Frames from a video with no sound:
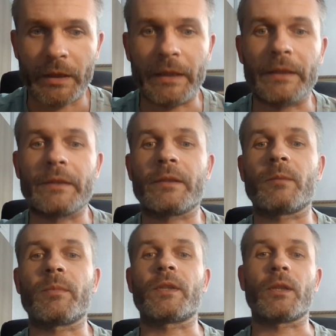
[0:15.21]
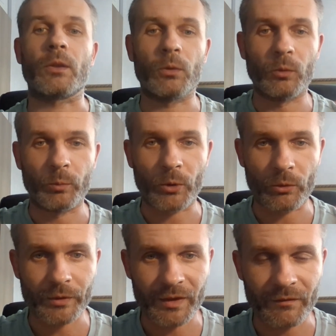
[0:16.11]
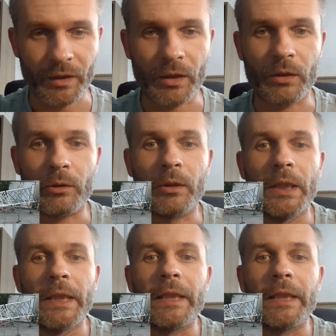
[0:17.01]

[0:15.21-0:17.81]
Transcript: And this will be the whole process video.